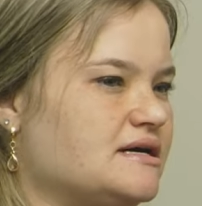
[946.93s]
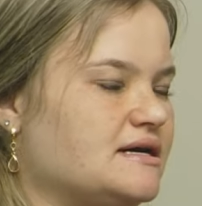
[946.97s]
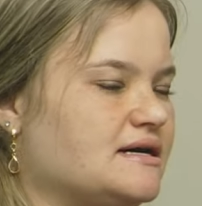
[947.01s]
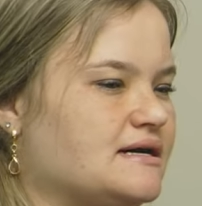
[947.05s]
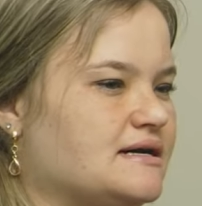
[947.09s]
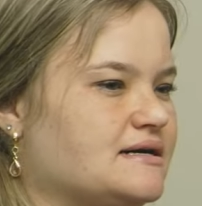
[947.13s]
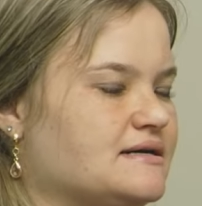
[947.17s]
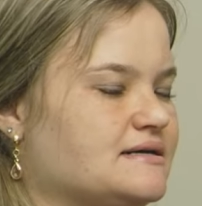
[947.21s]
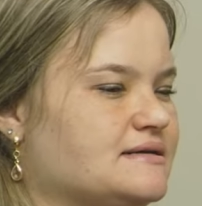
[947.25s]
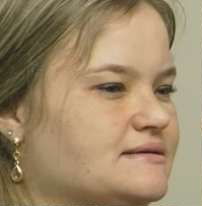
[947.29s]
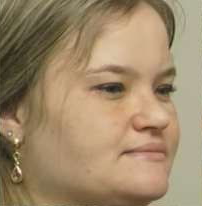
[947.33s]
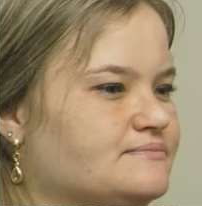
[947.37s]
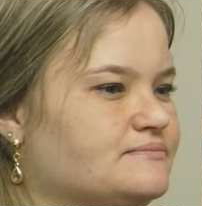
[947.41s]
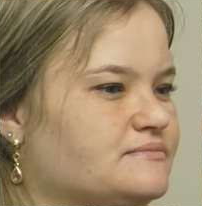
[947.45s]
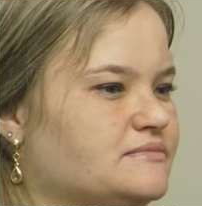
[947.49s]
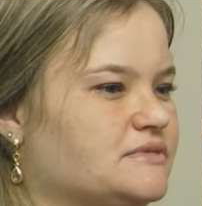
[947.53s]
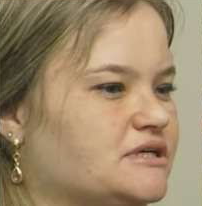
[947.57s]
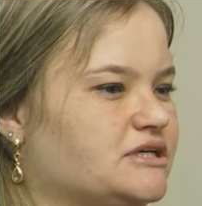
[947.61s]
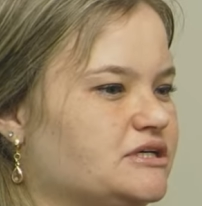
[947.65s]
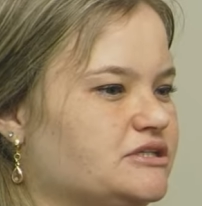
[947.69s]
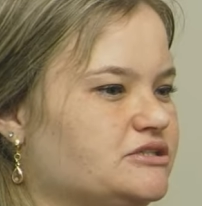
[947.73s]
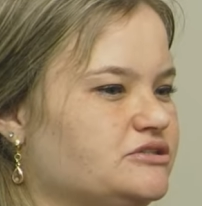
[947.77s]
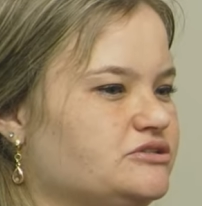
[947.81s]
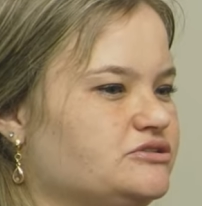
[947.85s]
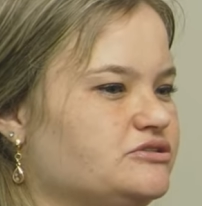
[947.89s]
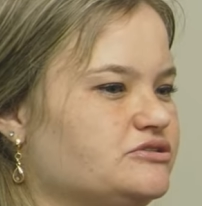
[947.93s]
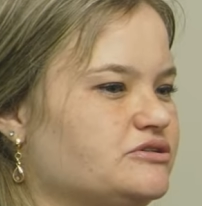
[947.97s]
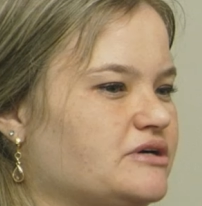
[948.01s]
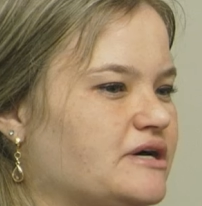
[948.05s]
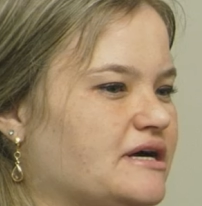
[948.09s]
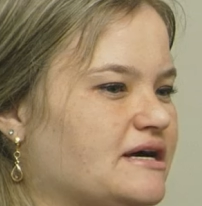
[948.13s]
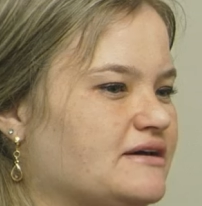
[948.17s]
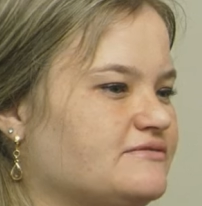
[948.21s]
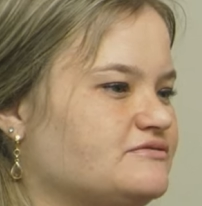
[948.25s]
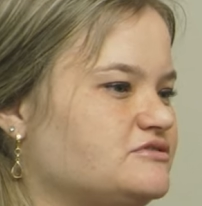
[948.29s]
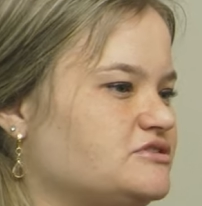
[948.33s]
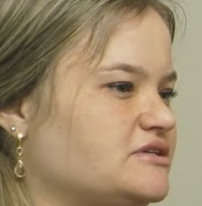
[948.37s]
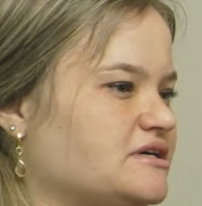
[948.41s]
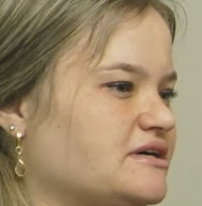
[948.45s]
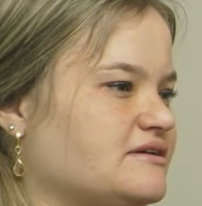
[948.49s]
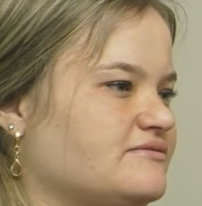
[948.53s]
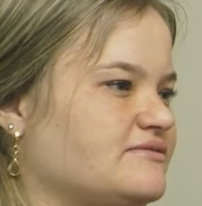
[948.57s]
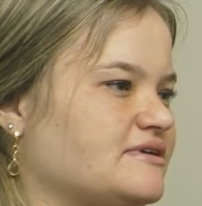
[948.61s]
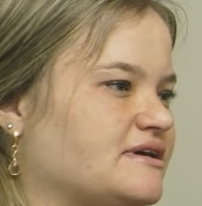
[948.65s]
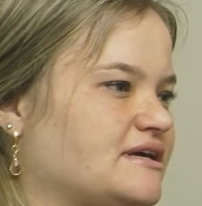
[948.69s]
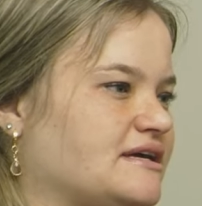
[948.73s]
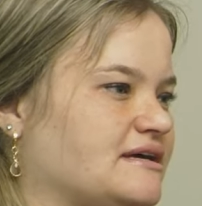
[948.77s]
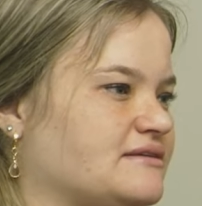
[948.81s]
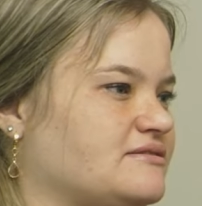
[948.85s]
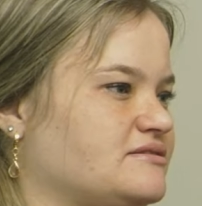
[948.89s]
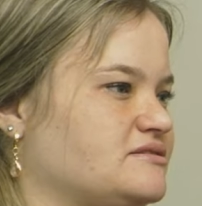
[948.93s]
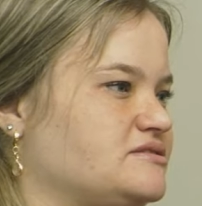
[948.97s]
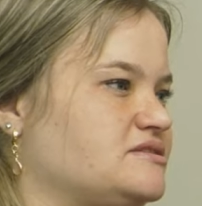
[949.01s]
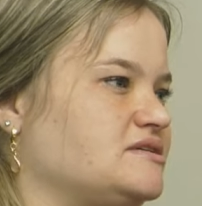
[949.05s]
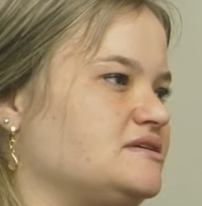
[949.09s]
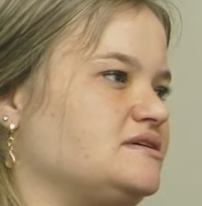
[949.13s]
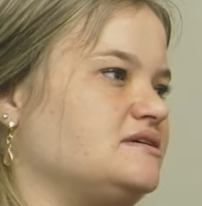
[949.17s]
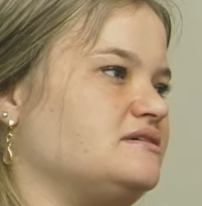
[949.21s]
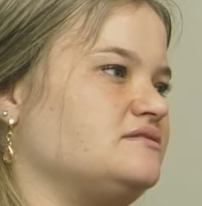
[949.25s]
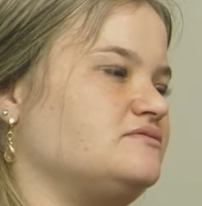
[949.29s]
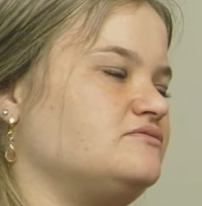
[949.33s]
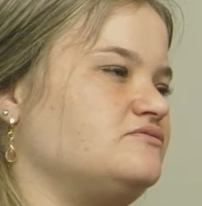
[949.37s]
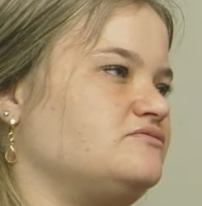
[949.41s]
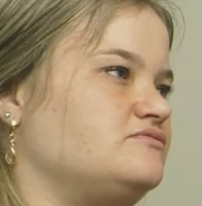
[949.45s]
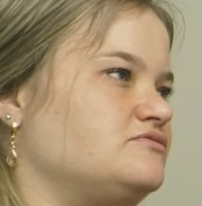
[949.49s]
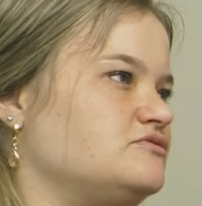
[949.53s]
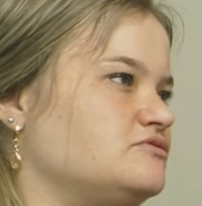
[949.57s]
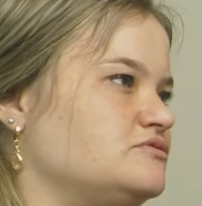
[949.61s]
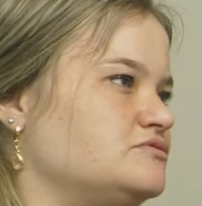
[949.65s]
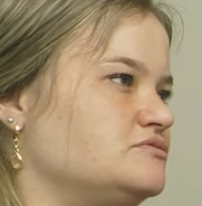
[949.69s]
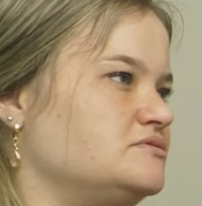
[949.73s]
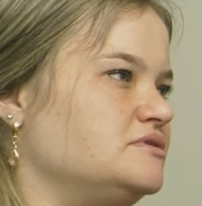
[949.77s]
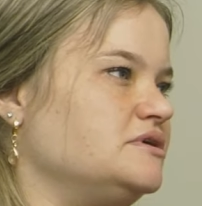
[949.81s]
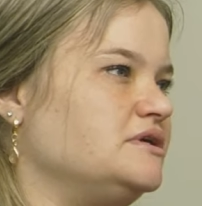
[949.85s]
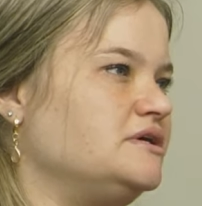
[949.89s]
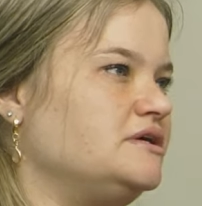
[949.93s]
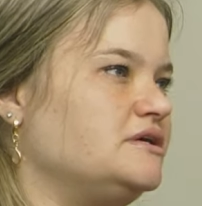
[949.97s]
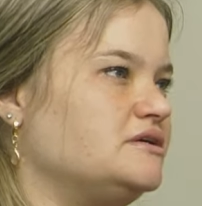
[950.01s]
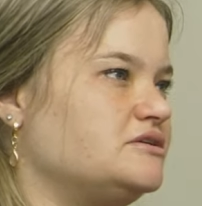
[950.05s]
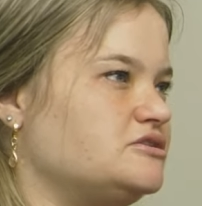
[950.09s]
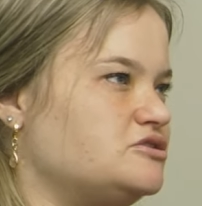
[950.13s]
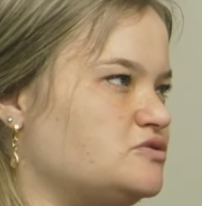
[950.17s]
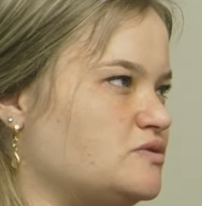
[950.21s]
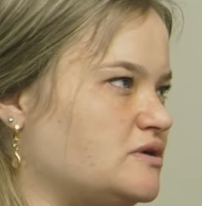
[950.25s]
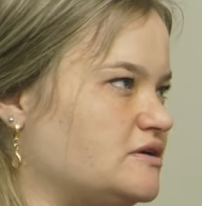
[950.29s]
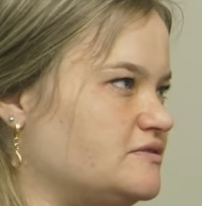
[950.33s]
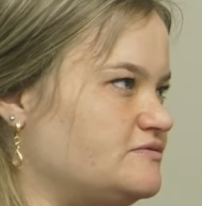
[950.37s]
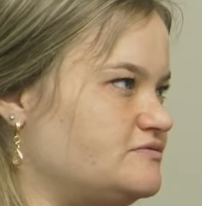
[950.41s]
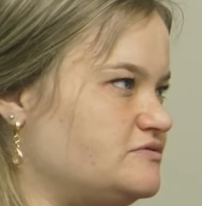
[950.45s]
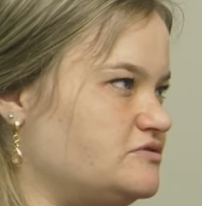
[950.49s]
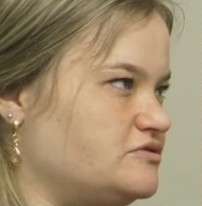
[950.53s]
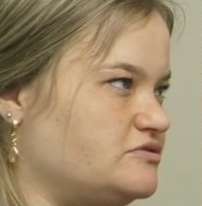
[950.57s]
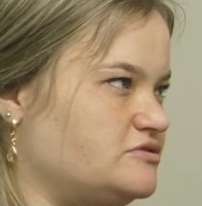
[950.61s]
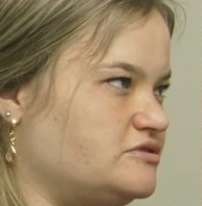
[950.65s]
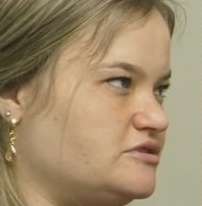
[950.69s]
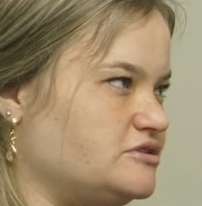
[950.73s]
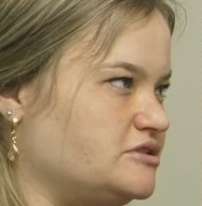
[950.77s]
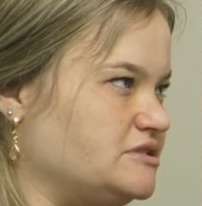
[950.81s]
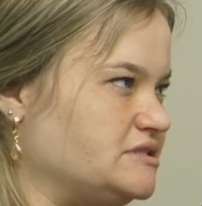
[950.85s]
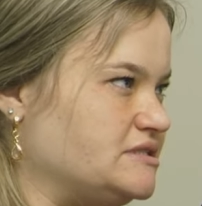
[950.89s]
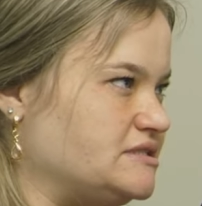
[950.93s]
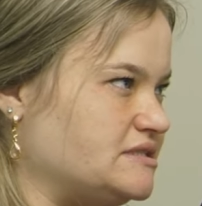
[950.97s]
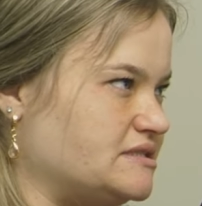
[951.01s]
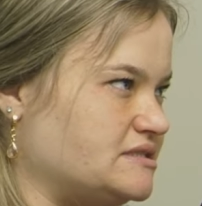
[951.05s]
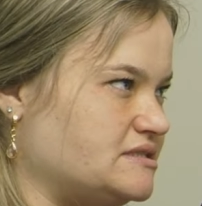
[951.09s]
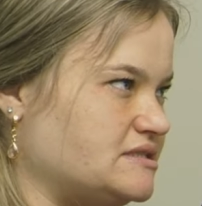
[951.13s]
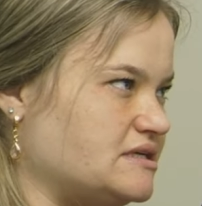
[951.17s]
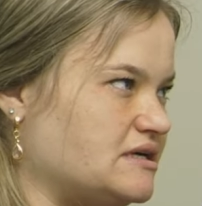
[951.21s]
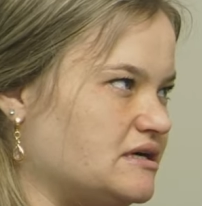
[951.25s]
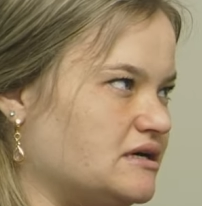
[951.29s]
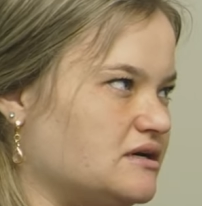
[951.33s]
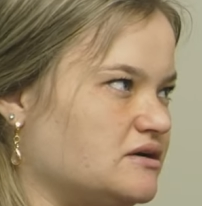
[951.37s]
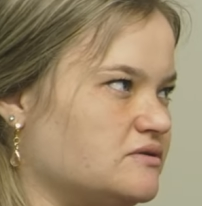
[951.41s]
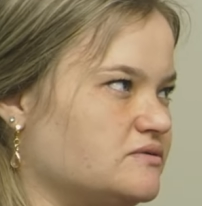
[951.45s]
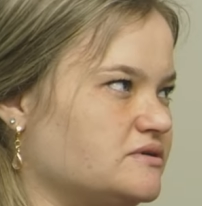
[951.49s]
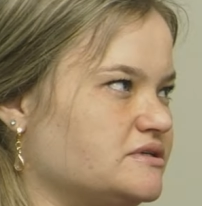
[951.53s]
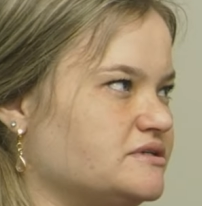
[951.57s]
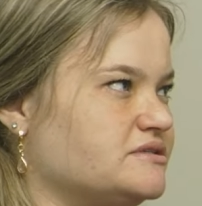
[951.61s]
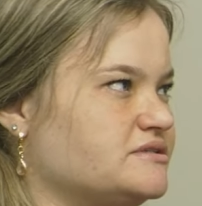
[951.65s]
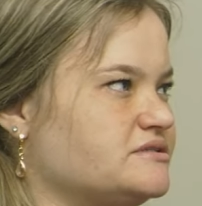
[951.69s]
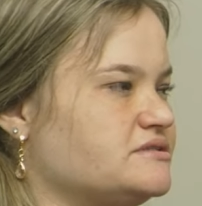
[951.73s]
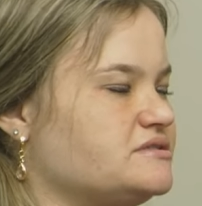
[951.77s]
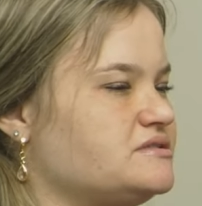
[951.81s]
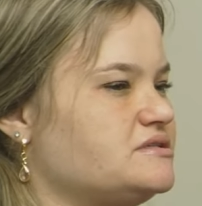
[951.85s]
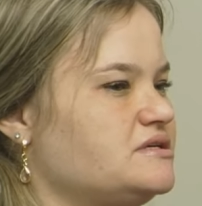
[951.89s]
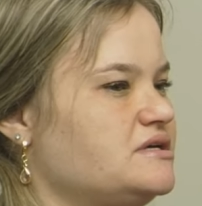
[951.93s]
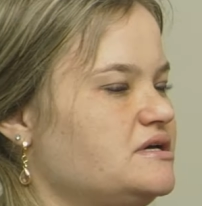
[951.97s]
You have to have a catheter in for 12 to 36 hours